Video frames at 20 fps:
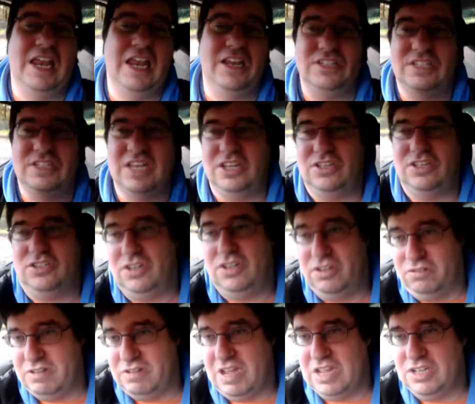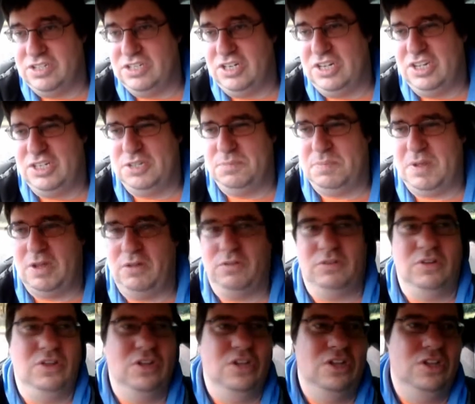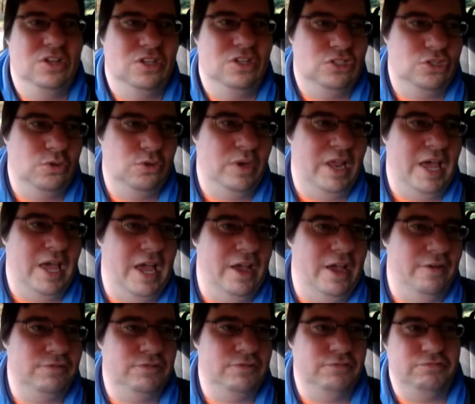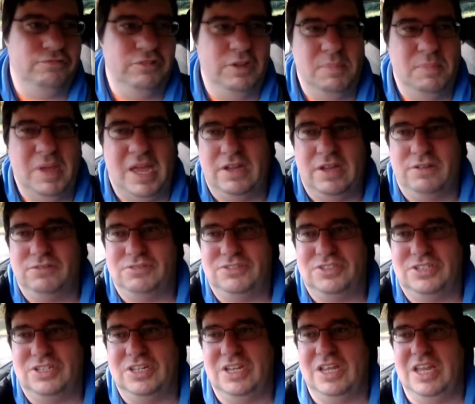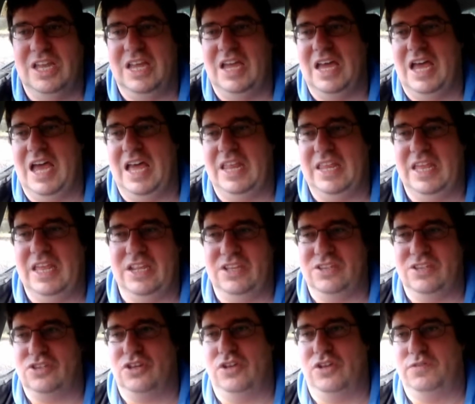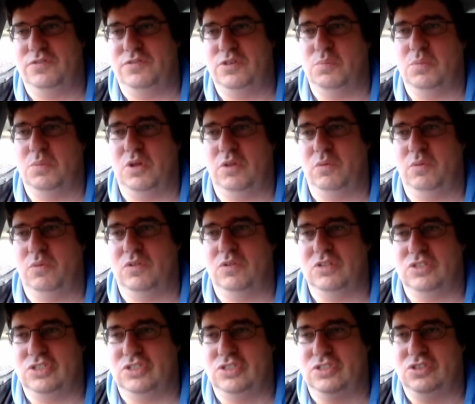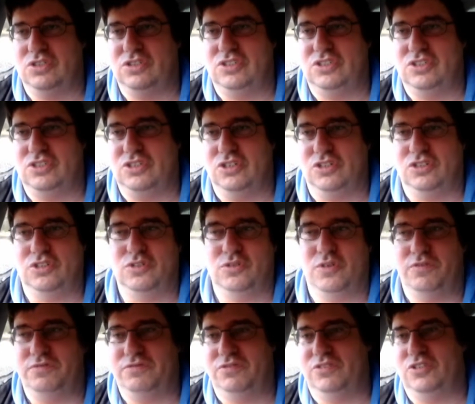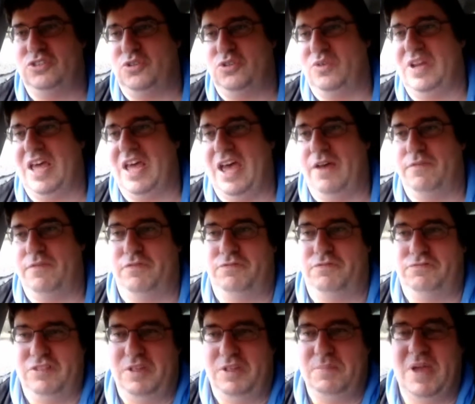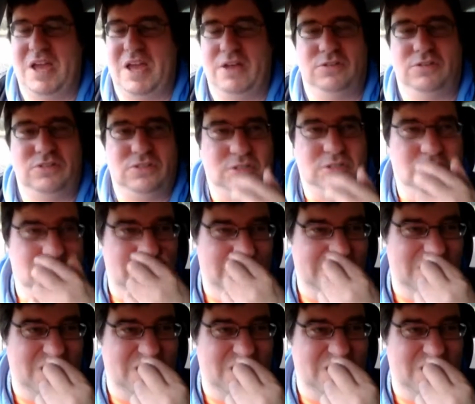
Line of sight to the horizon is about 2.5 to 3 miles. And then, so if somebody was stood to 2.5 or 3 miles